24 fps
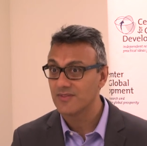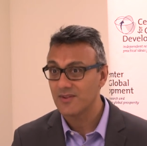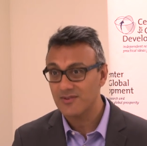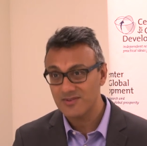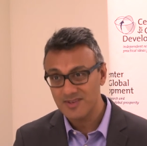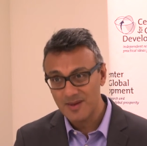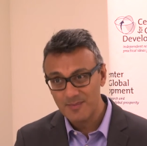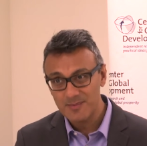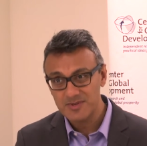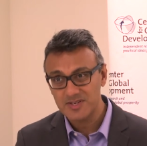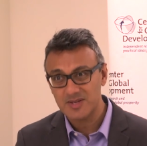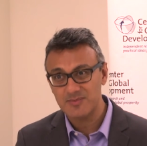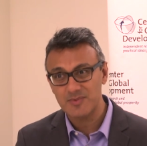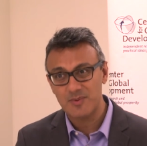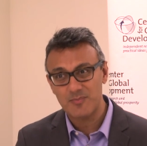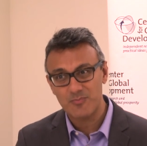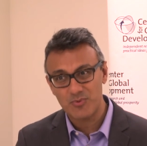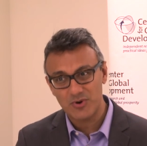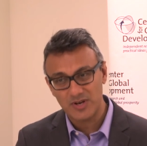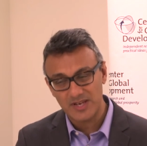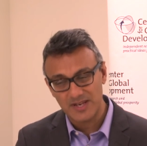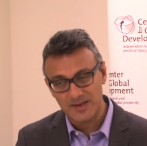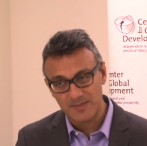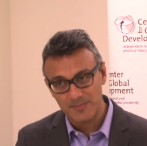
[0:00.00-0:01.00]
those numbers can be
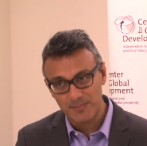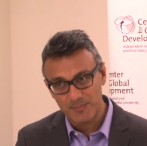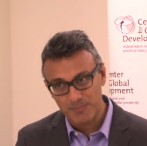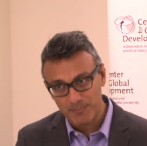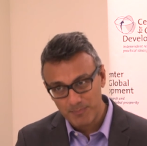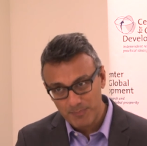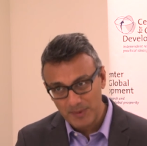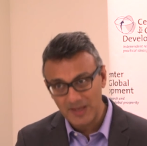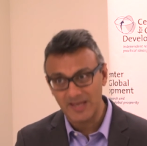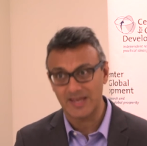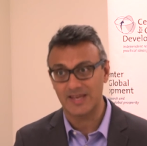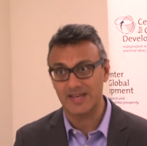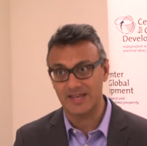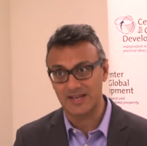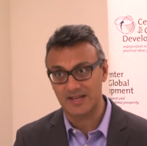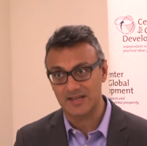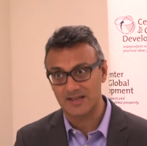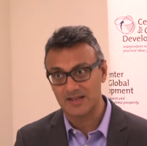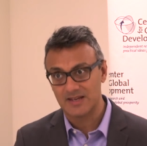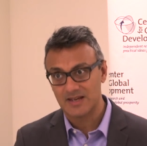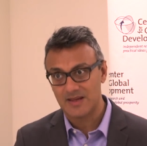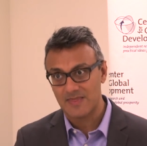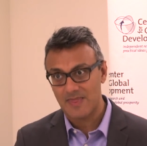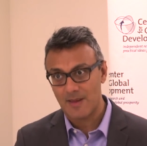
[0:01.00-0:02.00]
pretty big.
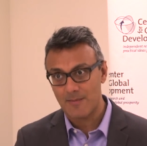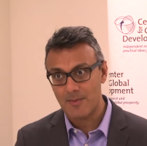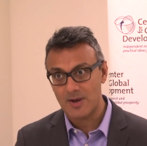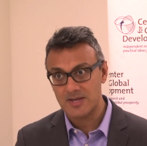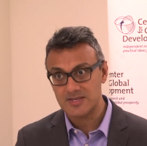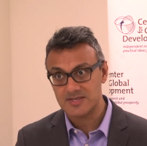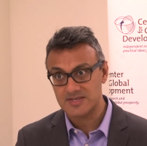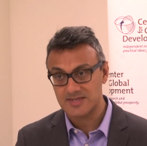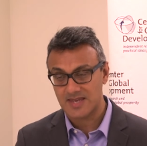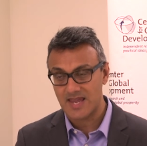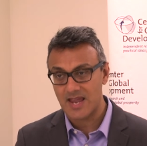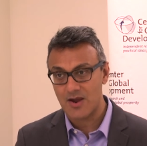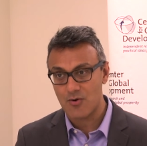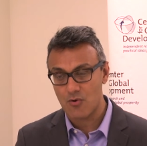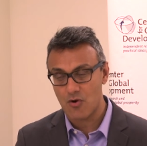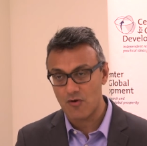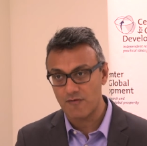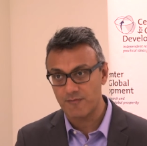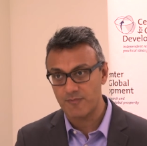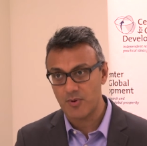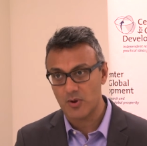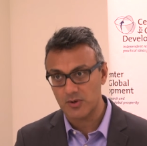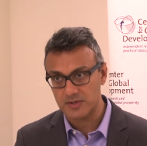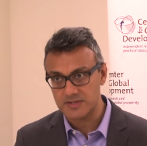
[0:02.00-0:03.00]
That might scare
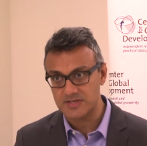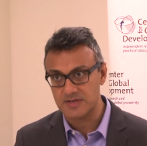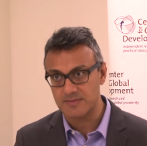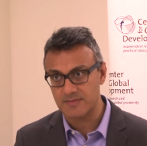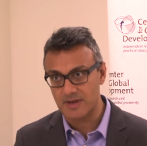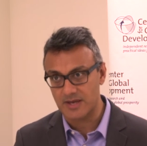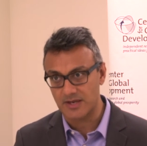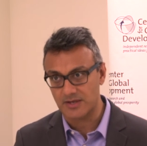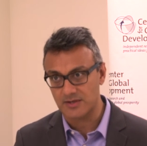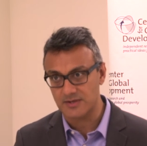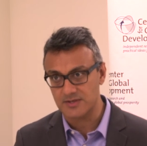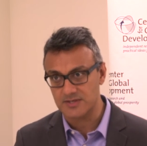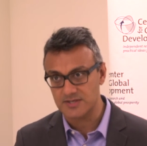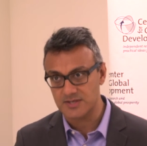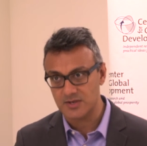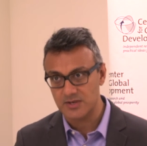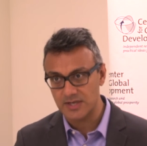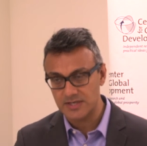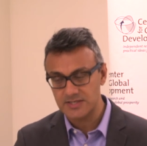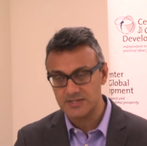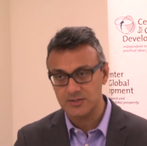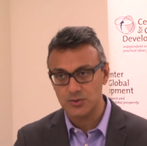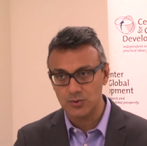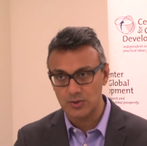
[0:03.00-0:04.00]
off policymakers. So
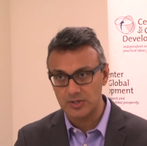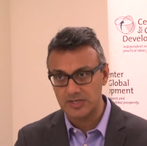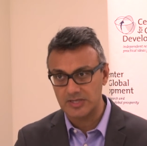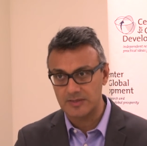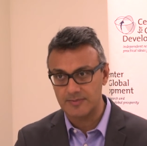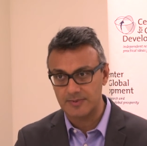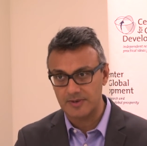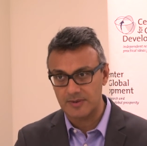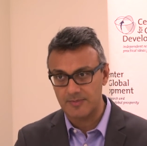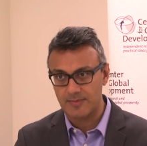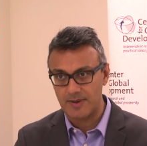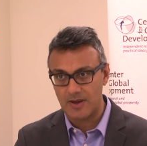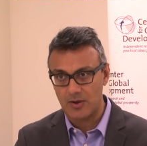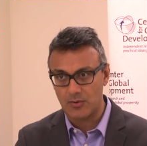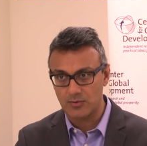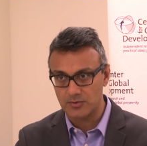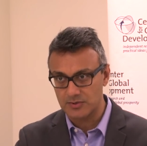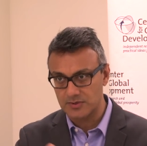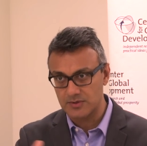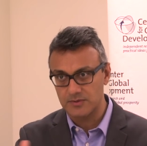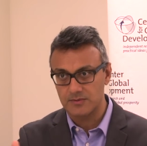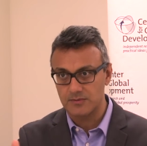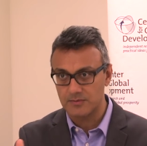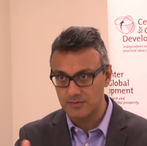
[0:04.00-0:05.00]
let's talk a little bit about uh,
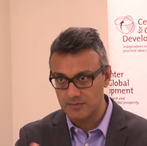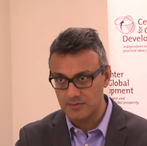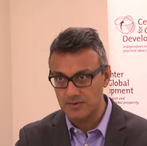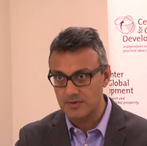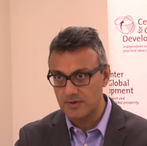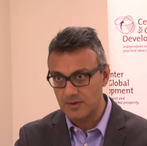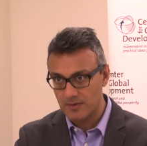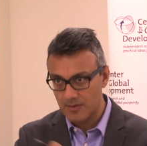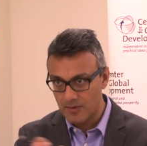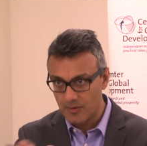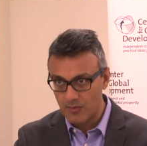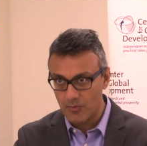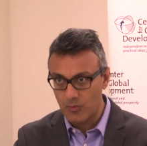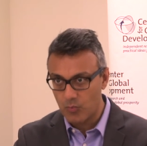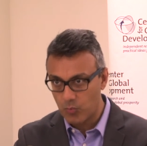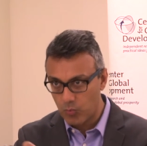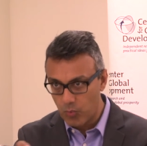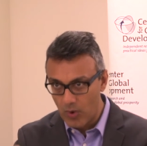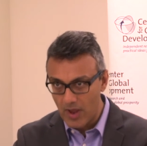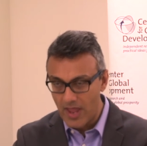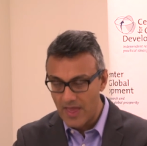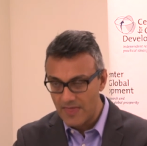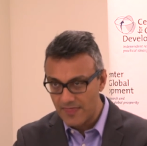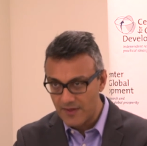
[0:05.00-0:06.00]

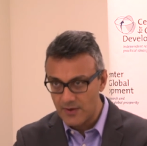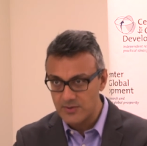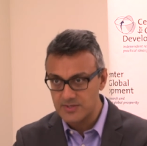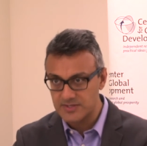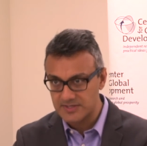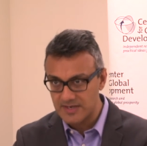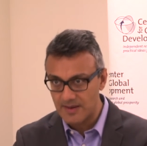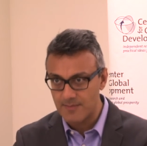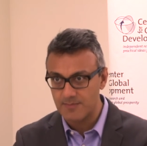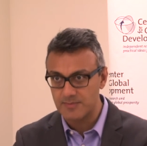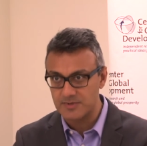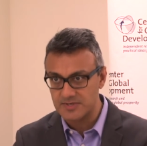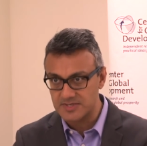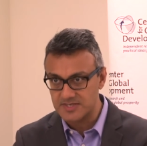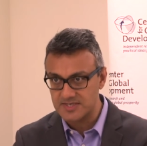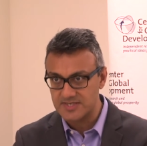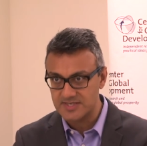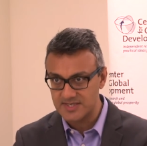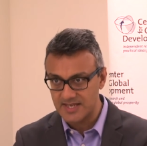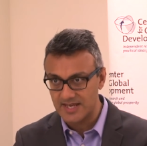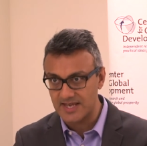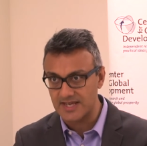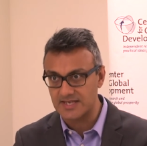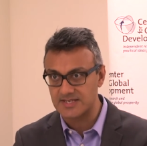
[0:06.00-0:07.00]
where those numbers
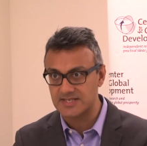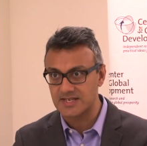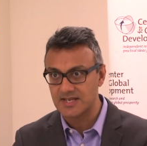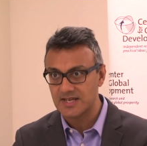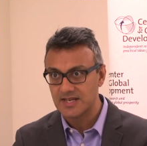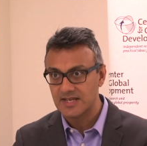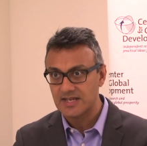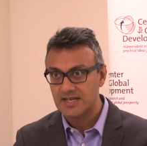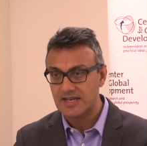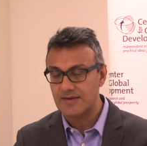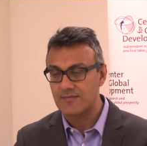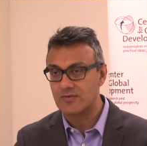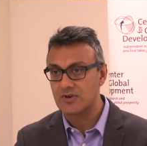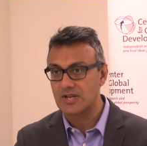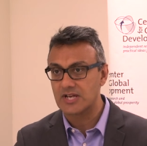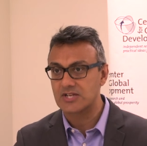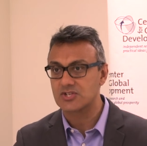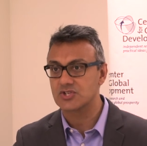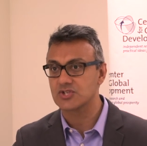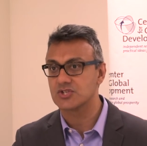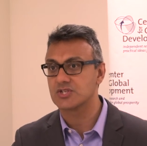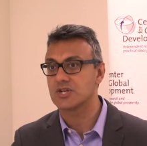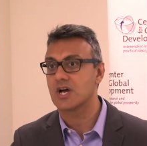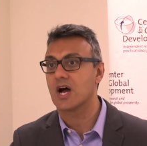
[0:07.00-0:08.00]
sit in
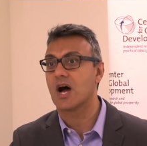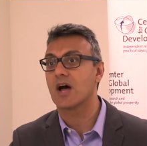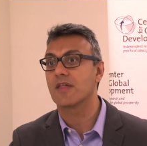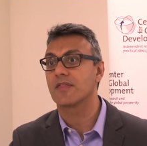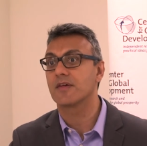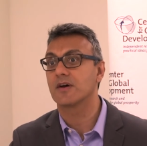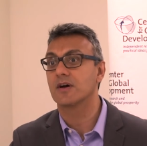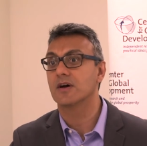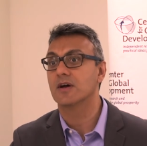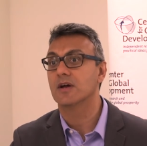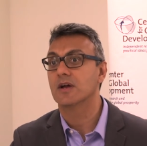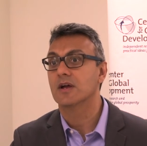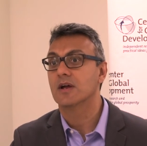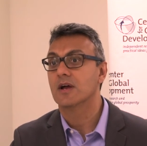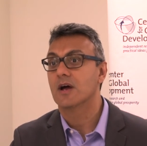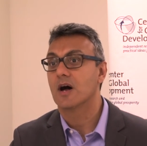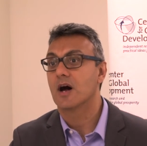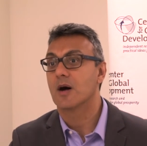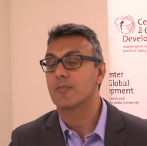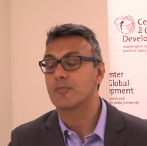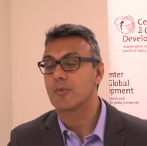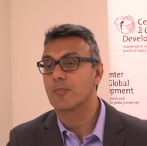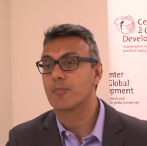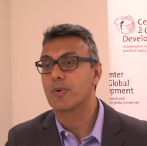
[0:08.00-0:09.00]
relation to other
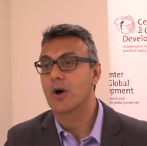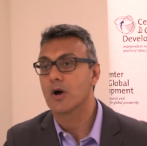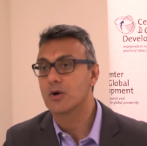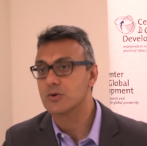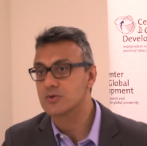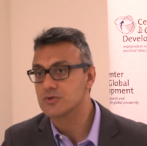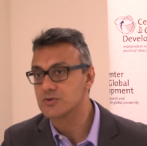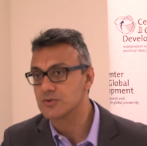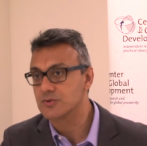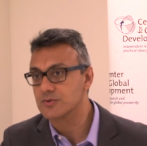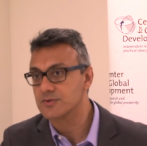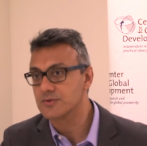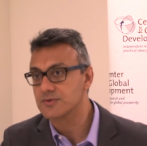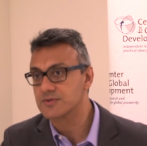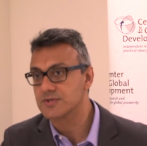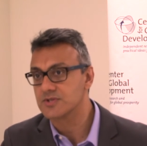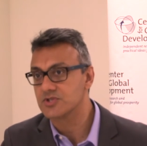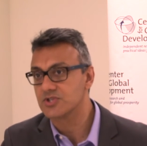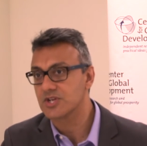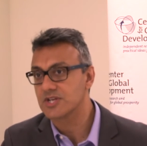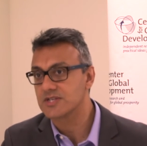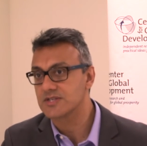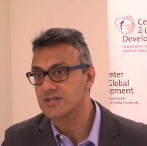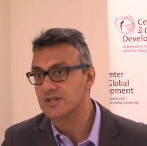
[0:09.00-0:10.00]
uh, proposals or
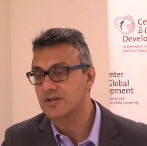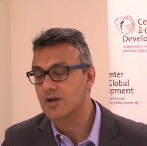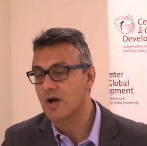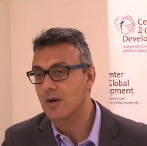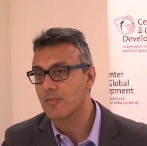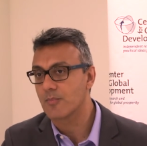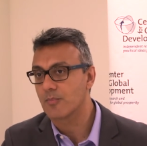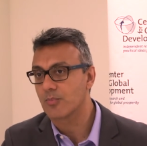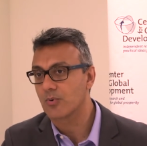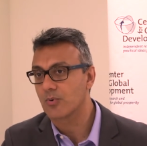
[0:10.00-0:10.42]
suggested carbon